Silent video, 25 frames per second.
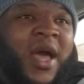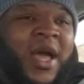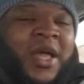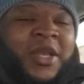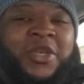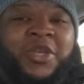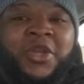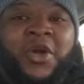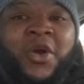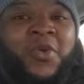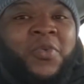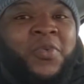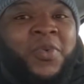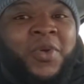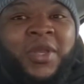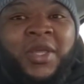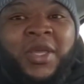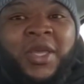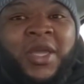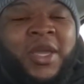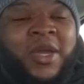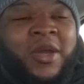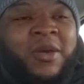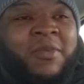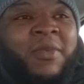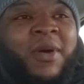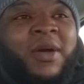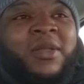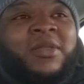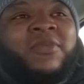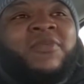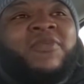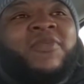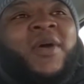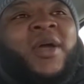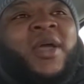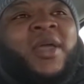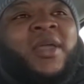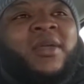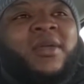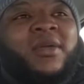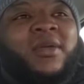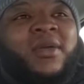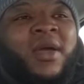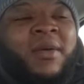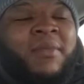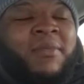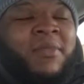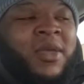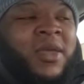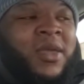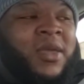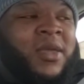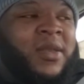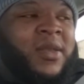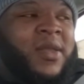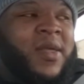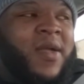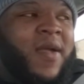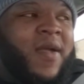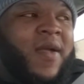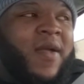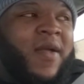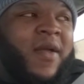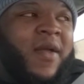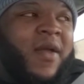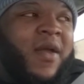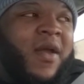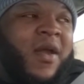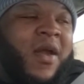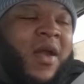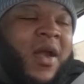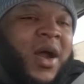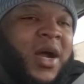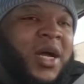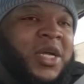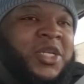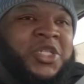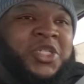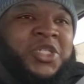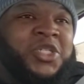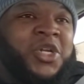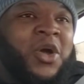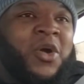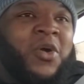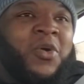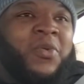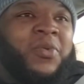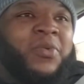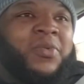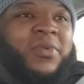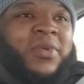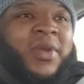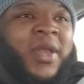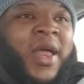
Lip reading: I don't really care about the fight. I mean, I just don't.